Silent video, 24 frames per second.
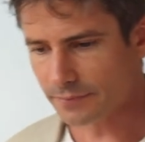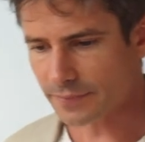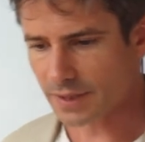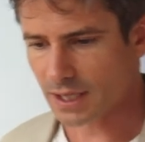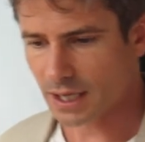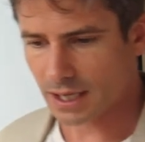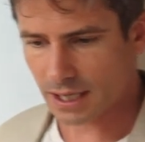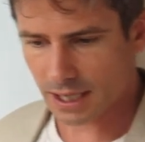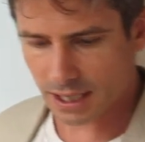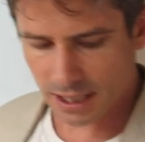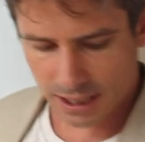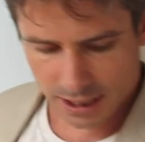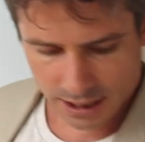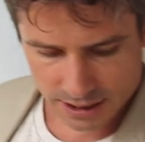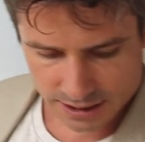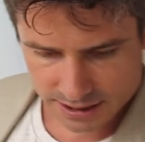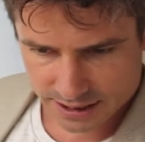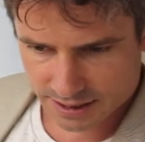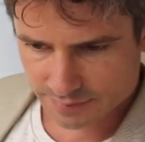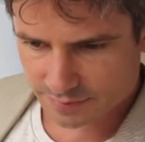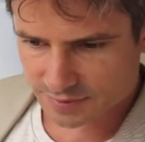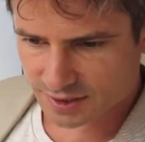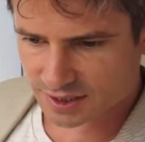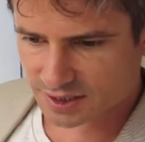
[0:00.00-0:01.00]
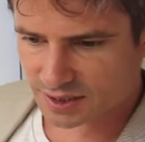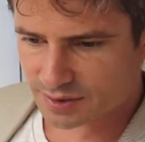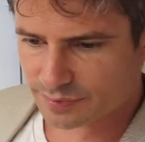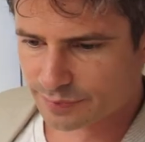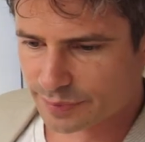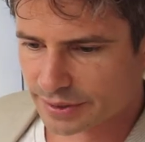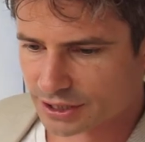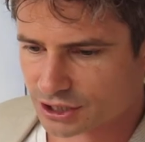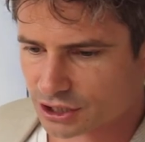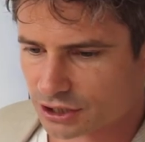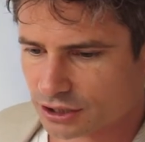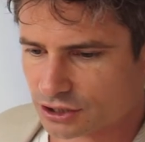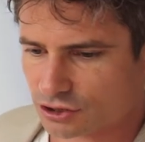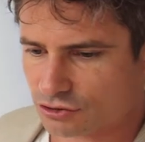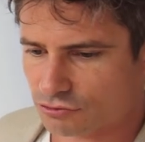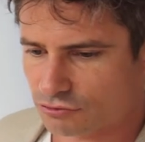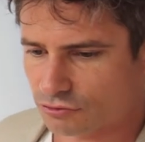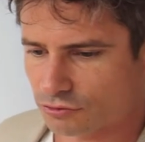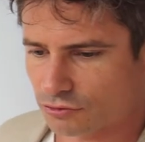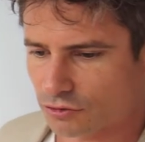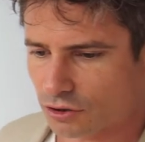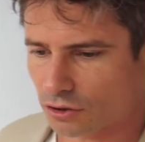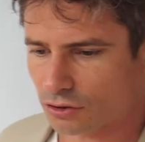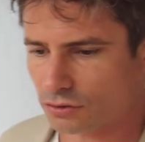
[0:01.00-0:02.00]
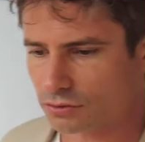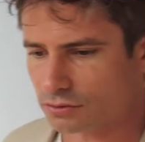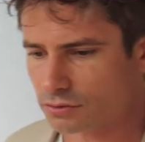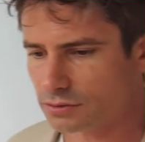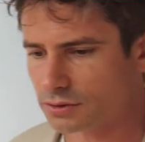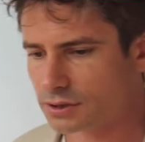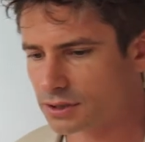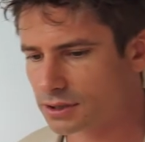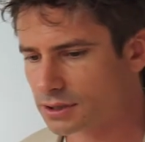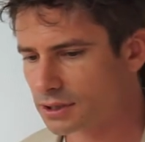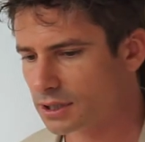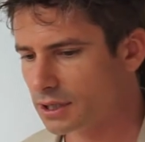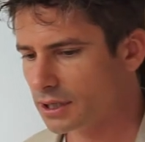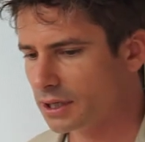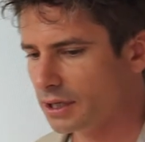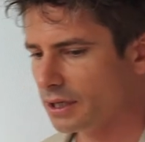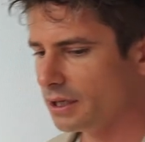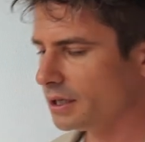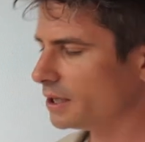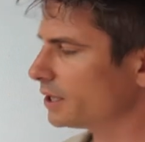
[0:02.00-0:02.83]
Some specialist roles.